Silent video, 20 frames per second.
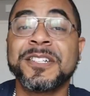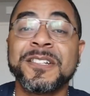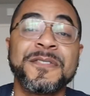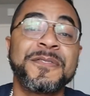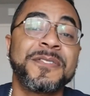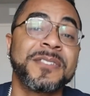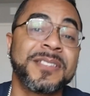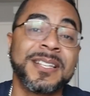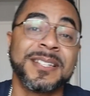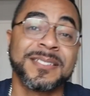
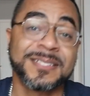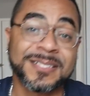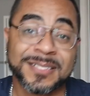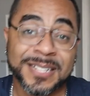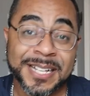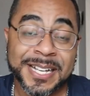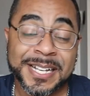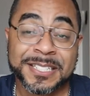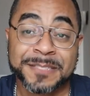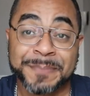Jennifer then
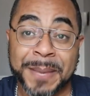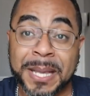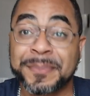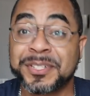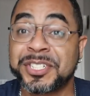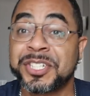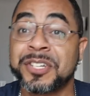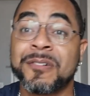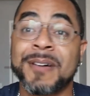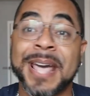says
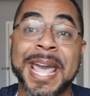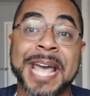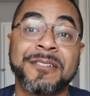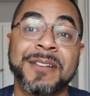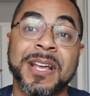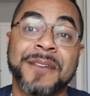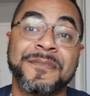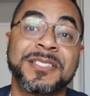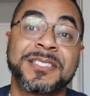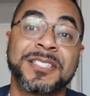maybe she don't
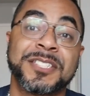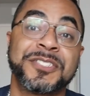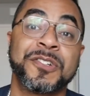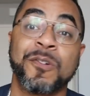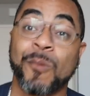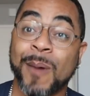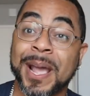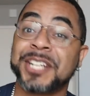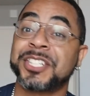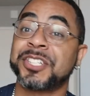handle every
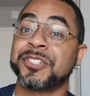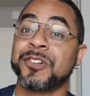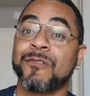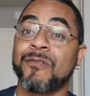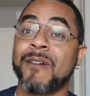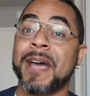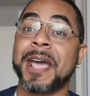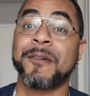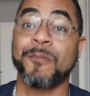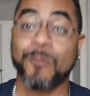situation
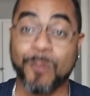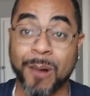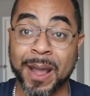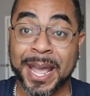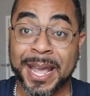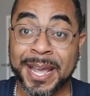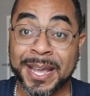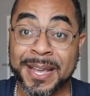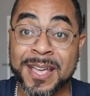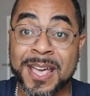the right
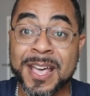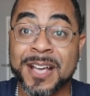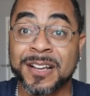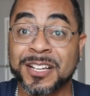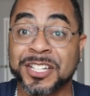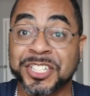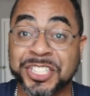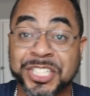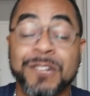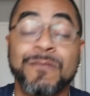way
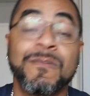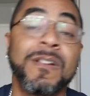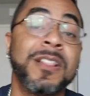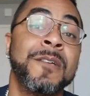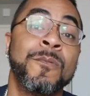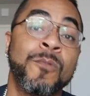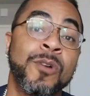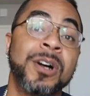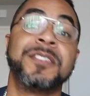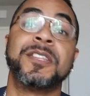because she
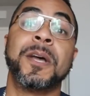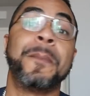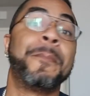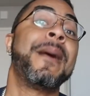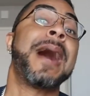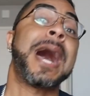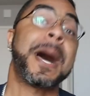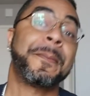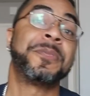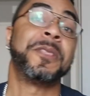really wanted to
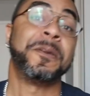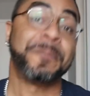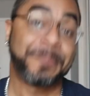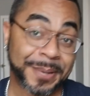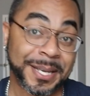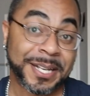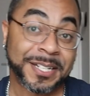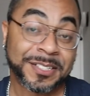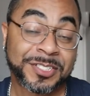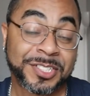pop the
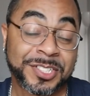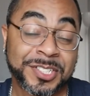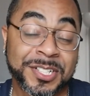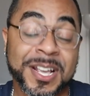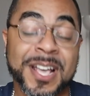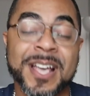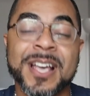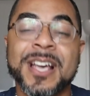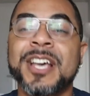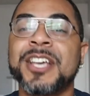
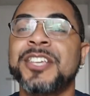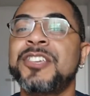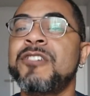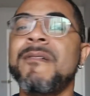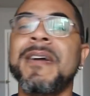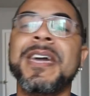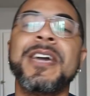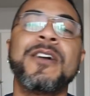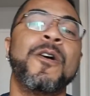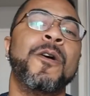bitch.
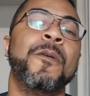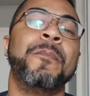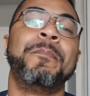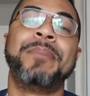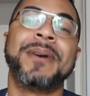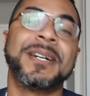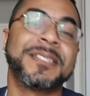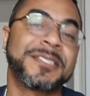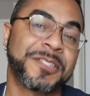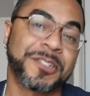You ain't
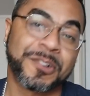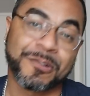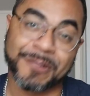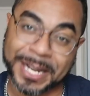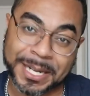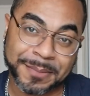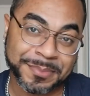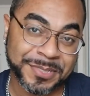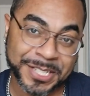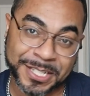gonna bust a
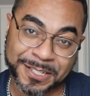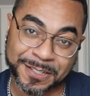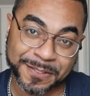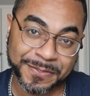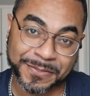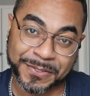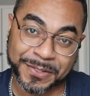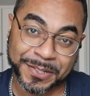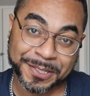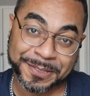grape,
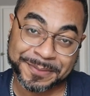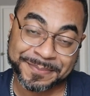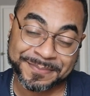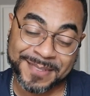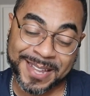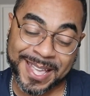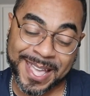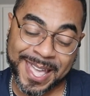Jennifer.